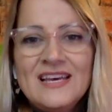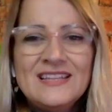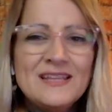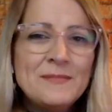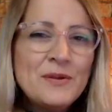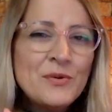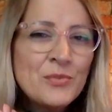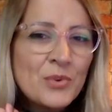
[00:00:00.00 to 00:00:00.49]

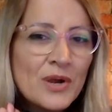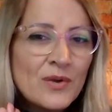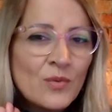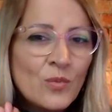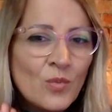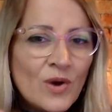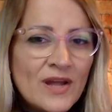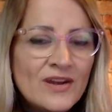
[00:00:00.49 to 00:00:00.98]
Let me
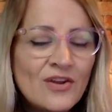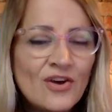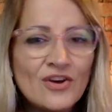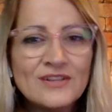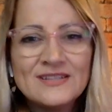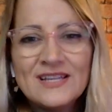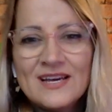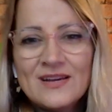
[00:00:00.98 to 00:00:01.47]
run one
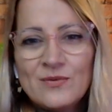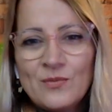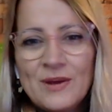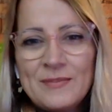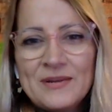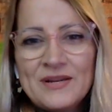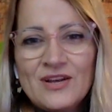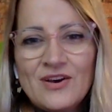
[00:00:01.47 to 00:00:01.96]
online
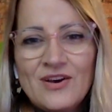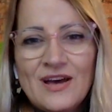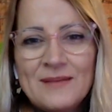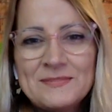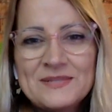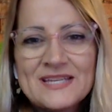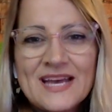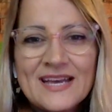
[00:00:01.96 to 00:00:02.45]
webinar.